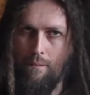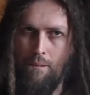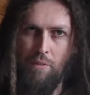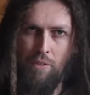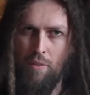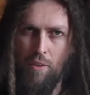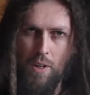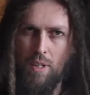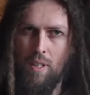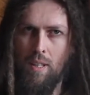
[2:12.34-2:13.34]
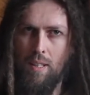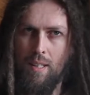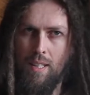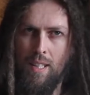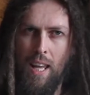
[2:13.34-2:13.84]
51st
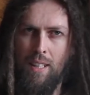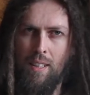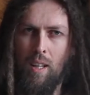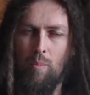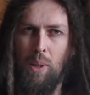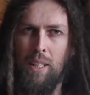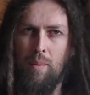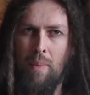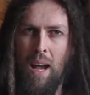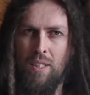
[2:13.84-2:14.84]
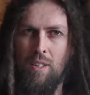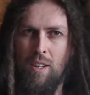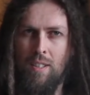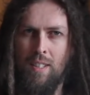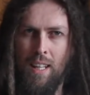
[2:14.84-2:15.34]
State Complete
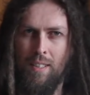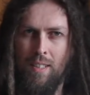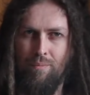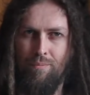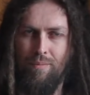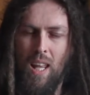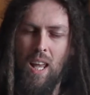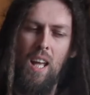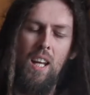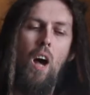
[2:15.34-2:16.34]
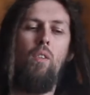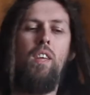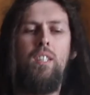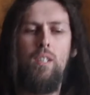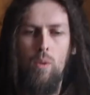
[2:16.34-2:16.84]
Master Set. Now,
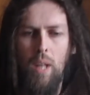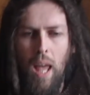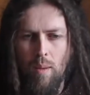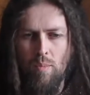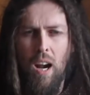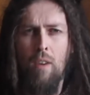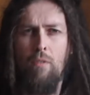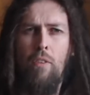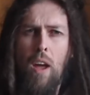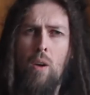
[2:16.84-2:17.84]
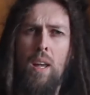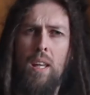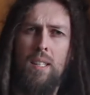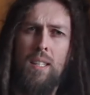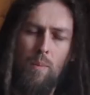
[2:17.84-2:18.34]
these two games are very
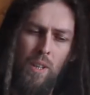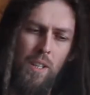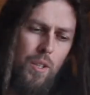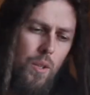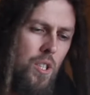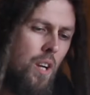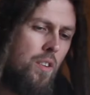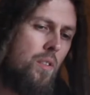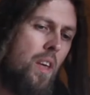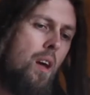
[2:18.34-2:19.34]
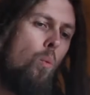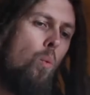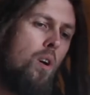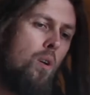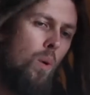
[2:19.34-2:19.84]
similar to each other. They
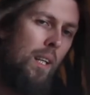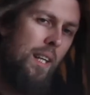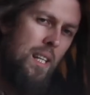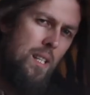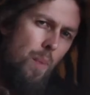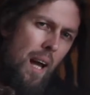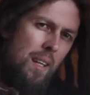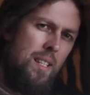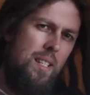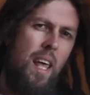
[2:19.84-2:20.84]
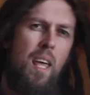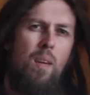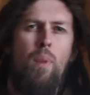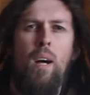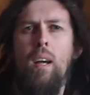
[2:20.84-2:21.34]
were released by the same